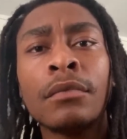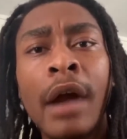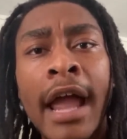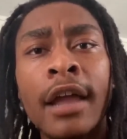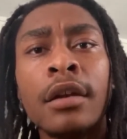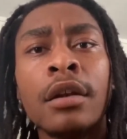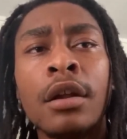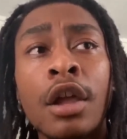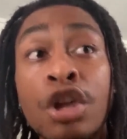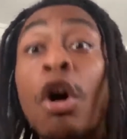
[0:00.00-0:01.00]
Right?
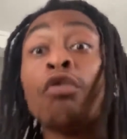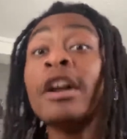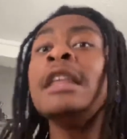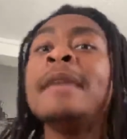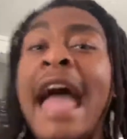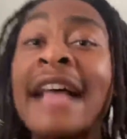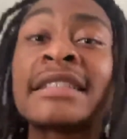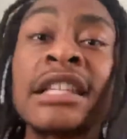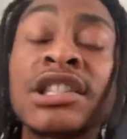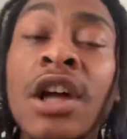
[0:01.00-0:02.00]
You're gonna really be
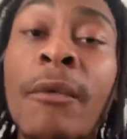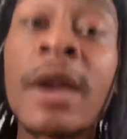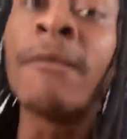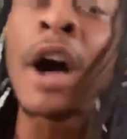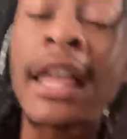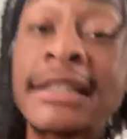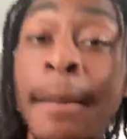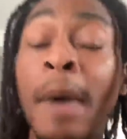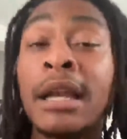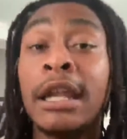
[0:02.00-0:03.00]
asking yourself, where the fuck is the
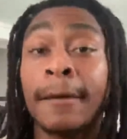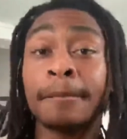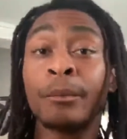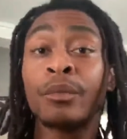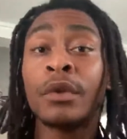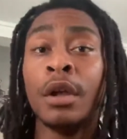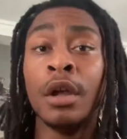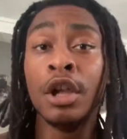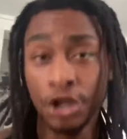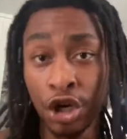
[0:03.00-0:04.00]
money?
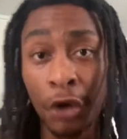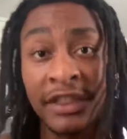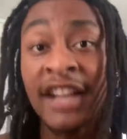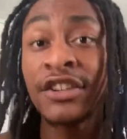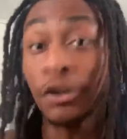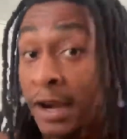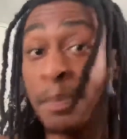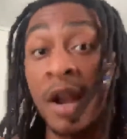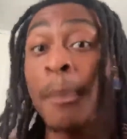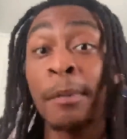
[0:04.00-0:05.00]
You know things are
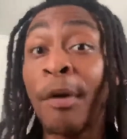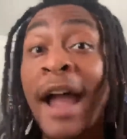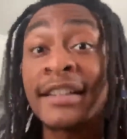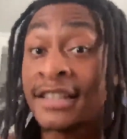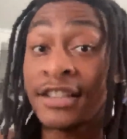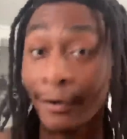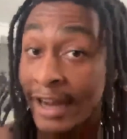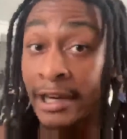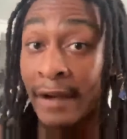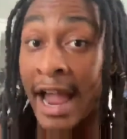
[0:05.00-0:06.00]
creeping up in prices
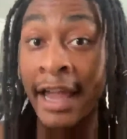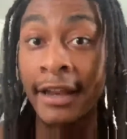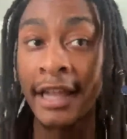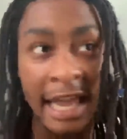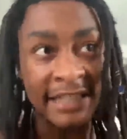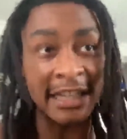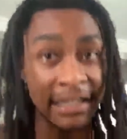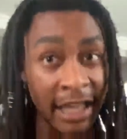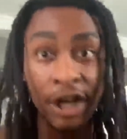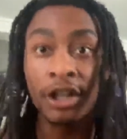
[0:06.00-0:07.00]
already, right? It's
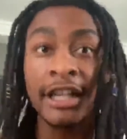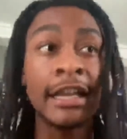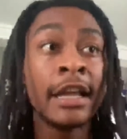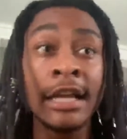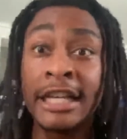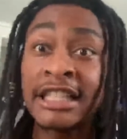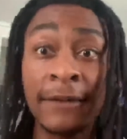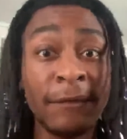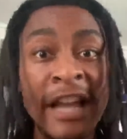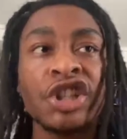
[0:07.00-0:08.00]
it literally this
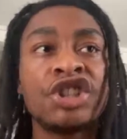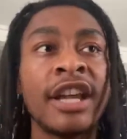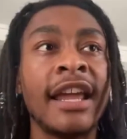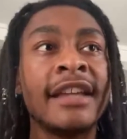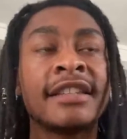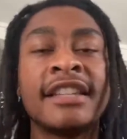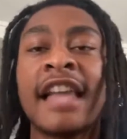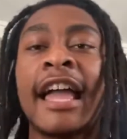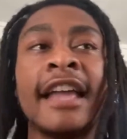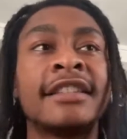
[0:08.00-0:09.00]
inflation shit is is
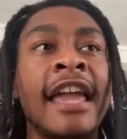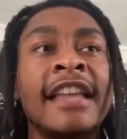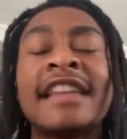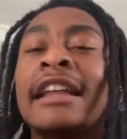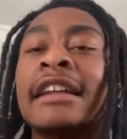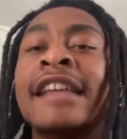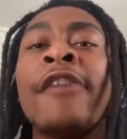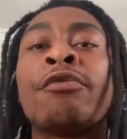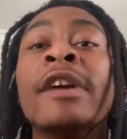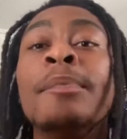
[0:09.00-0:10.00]
like it's like it's like the
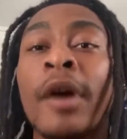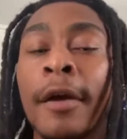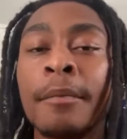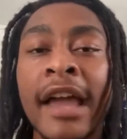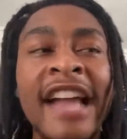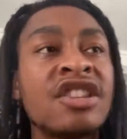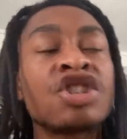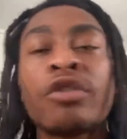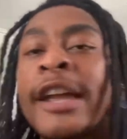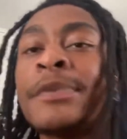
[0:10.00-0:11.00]
Death Reaper. It
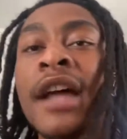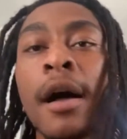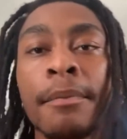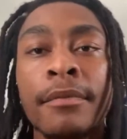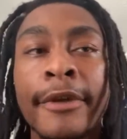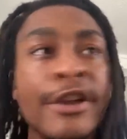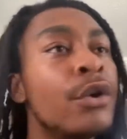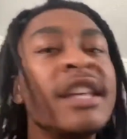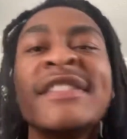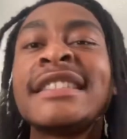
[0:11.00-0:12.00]
just creeps up. You
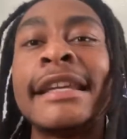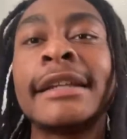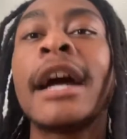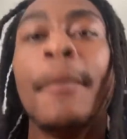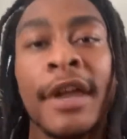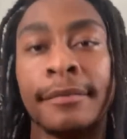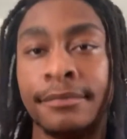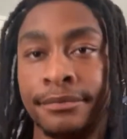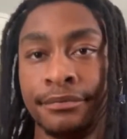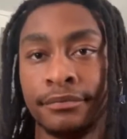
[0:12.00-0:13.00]
don't even see it coming.
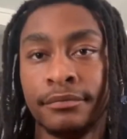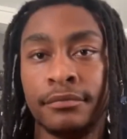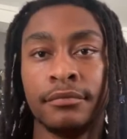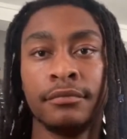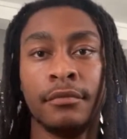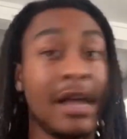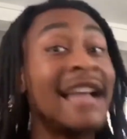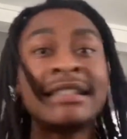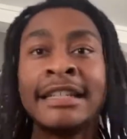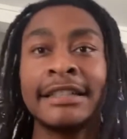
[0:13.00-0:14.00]

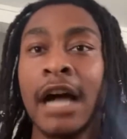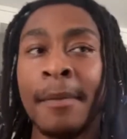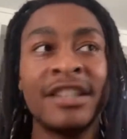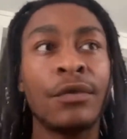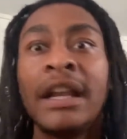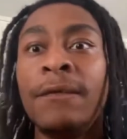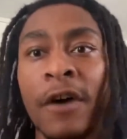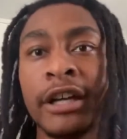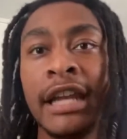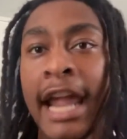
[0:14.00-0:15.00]
I see it coming. It's already
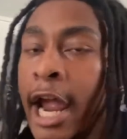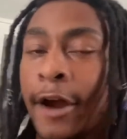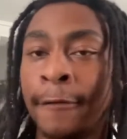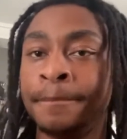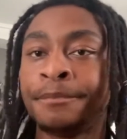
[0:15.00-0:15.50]
fucking here.